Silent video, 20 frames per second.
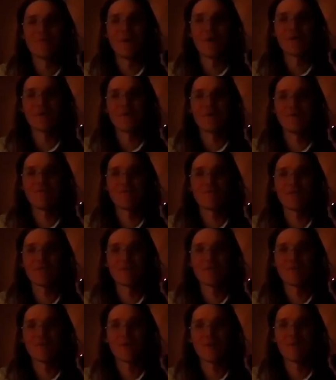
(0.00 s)
special
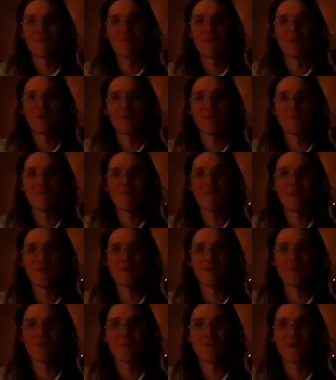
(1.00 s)
for to celebrate
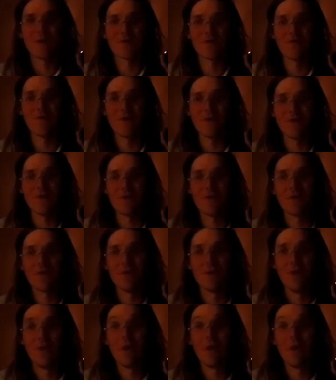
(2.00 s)
making it to Pennsylvania?